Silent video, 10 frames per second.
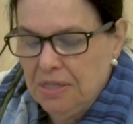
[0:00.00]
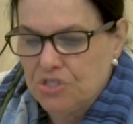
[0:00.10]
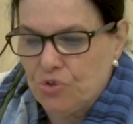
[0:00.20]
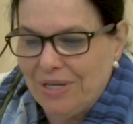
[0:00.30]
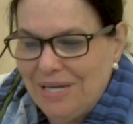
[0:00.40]

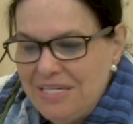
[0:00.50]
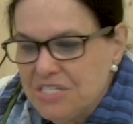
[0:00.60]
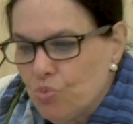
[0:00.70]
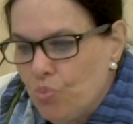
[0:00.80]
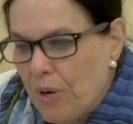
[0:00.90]
So at
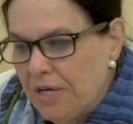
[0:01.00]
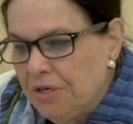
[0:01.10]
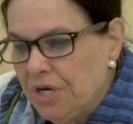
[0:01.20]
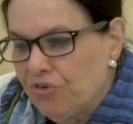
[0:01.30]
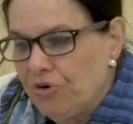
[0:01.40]
least
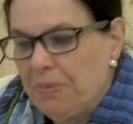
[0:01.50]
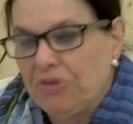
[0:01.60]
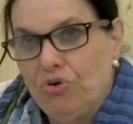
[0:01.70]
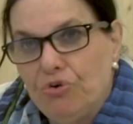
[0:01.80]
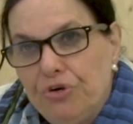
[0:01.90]
one
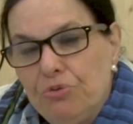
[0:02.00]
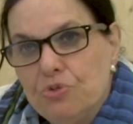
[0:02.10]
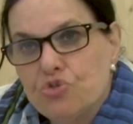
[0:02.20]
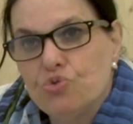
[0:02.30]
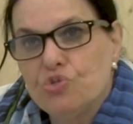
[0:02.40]
crematorium
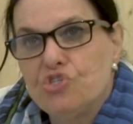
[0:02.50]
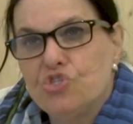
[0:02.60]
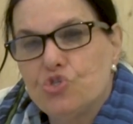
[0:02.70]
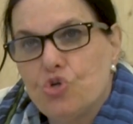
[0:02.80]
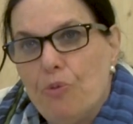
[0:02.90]
should
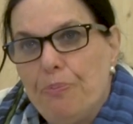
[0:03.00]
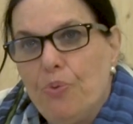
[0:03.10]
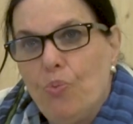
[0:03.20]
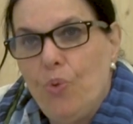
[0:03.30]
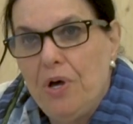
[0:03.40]

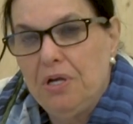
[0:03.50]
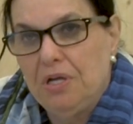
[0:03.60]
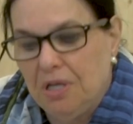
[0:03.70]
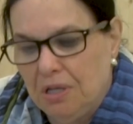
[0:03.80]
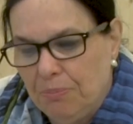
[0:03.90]
stop
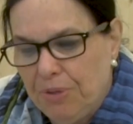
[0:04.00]
working,